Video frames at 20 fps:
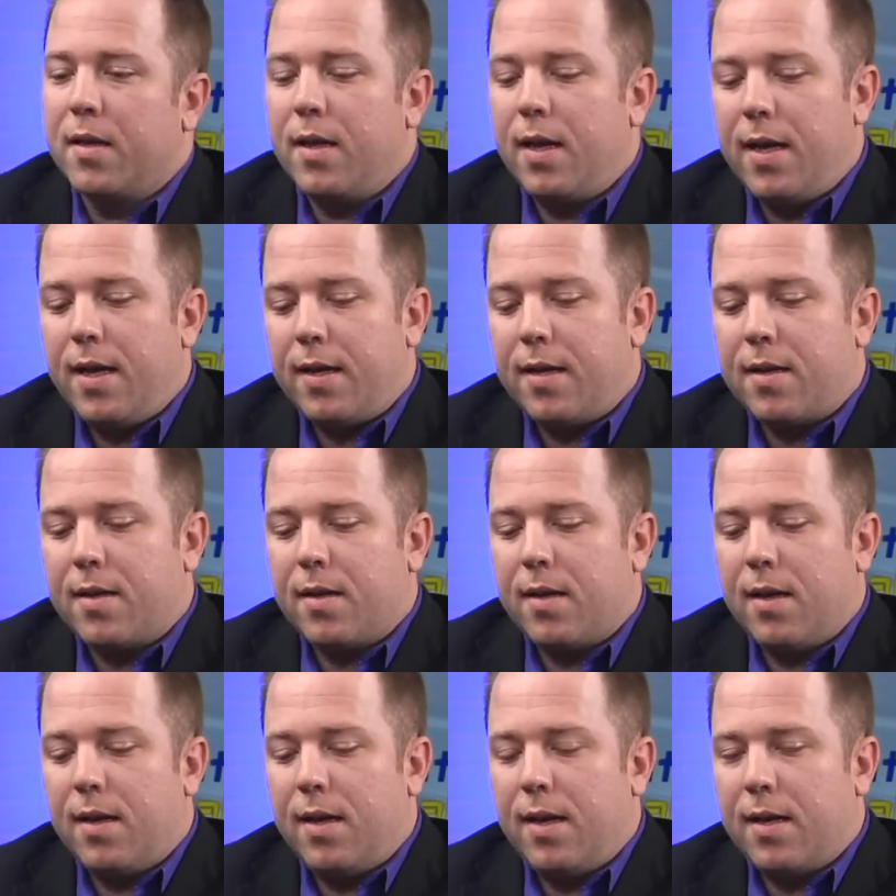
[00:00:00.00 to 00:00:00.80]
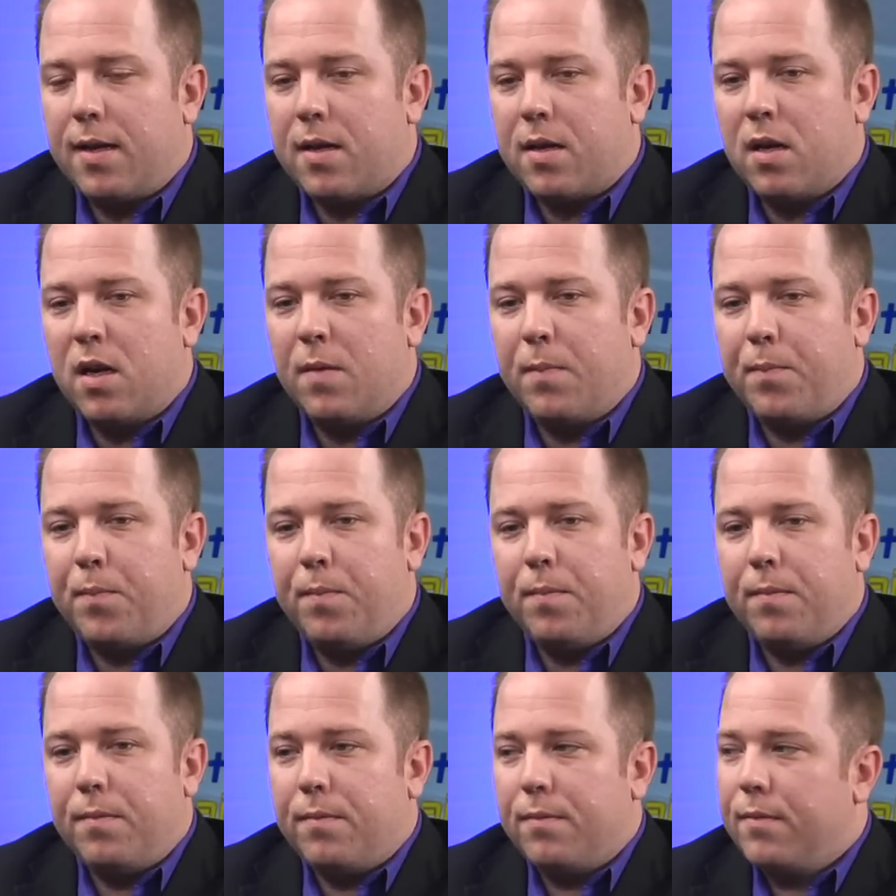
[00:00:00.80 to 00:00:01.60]
good, right? And
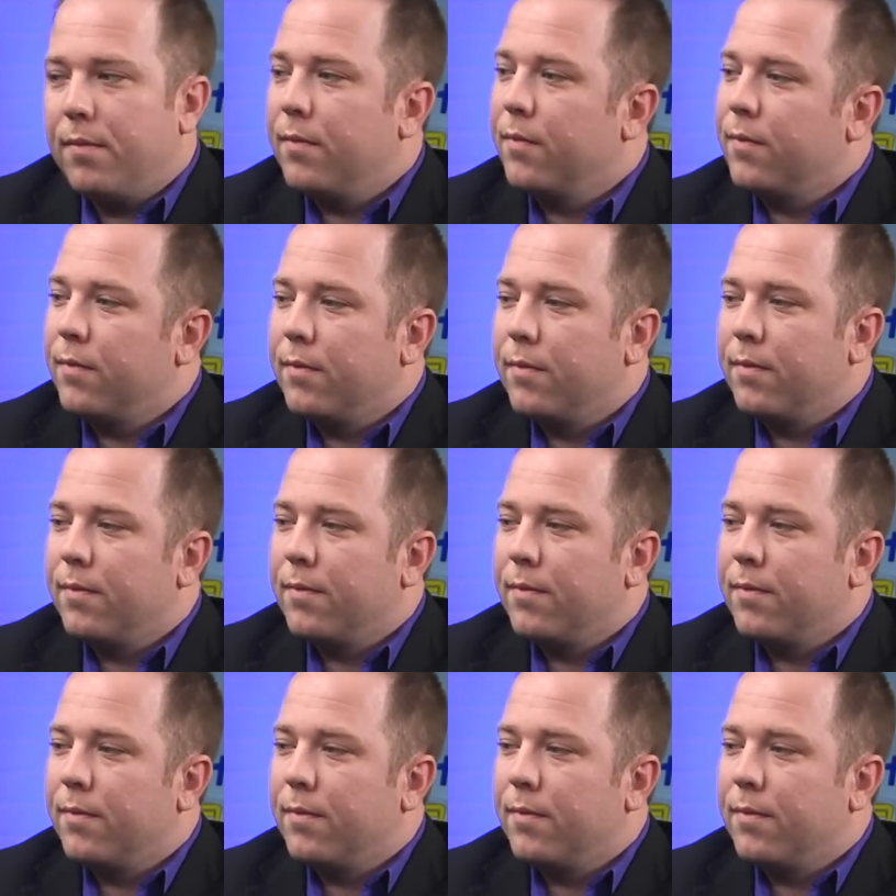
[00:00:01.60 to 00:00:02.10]
also Auto